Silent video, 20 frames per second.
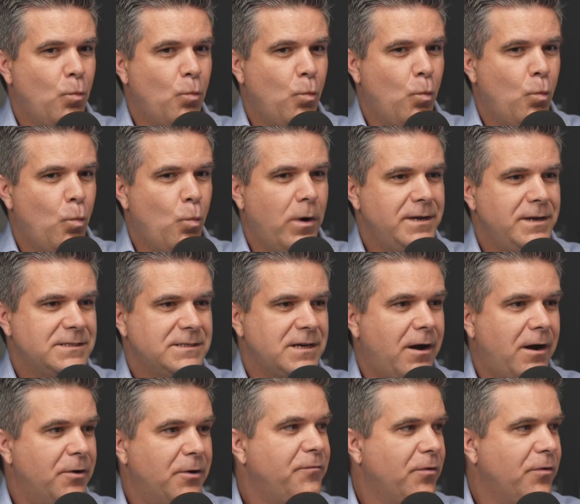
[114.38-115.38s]
what is
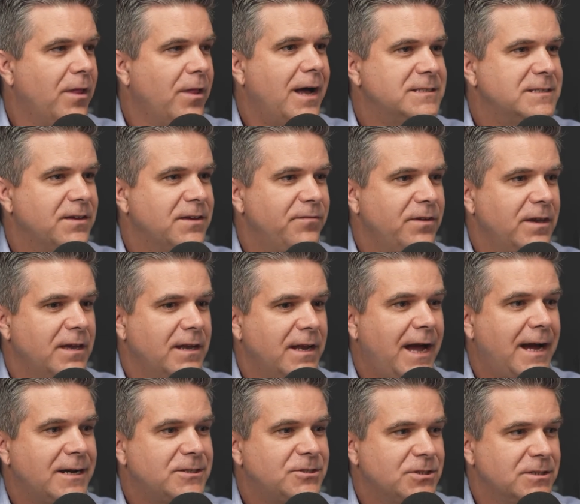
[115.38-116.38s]
our philosophy at
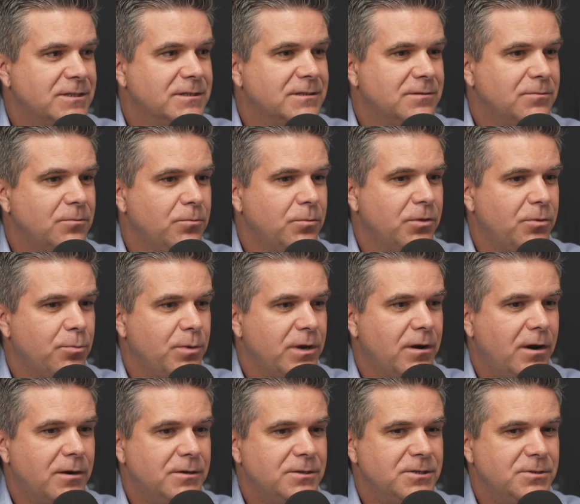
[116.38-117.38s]
Action with
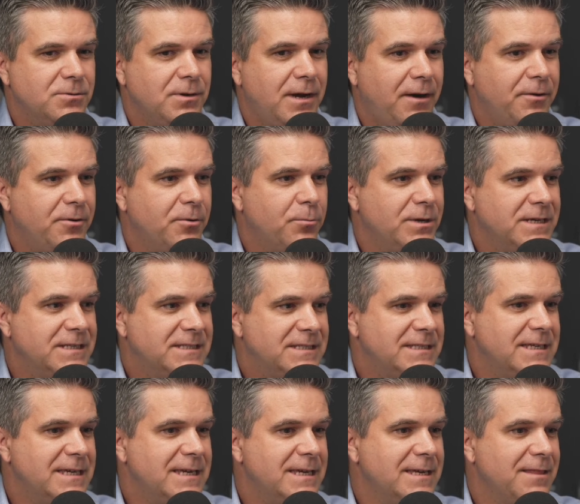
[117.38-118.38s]
regard to how do we
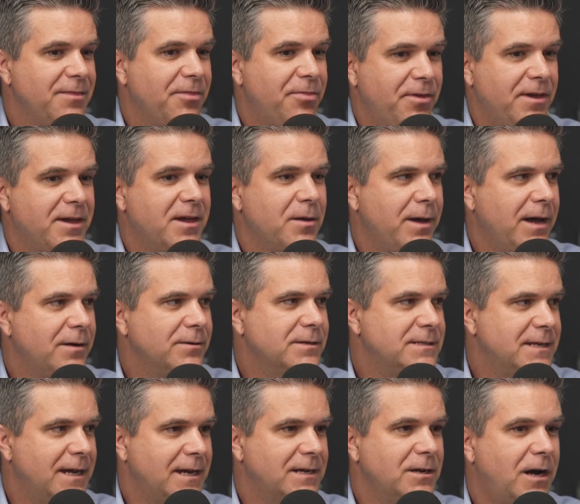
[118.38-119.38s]
see and think about
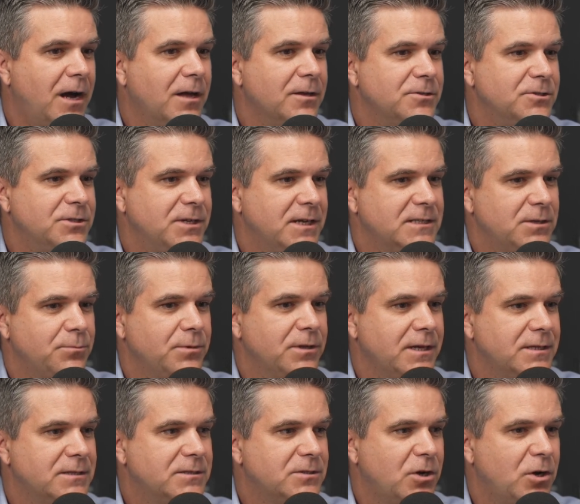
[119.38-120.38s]
technology as it
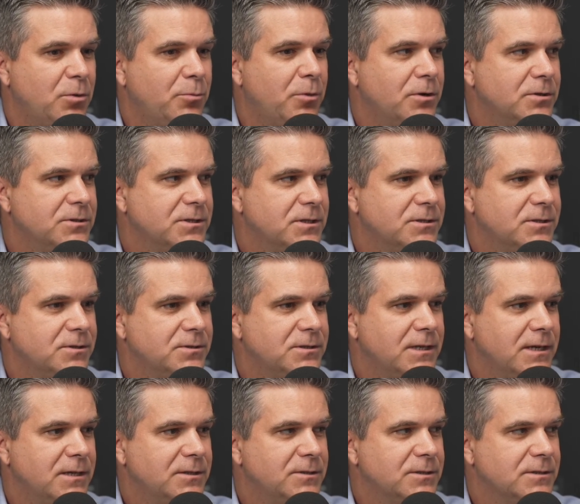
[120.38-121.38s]
relates to homeowners
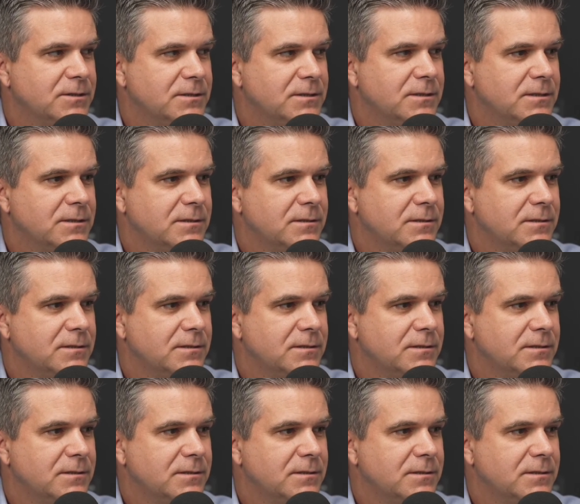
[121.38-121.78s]
associations?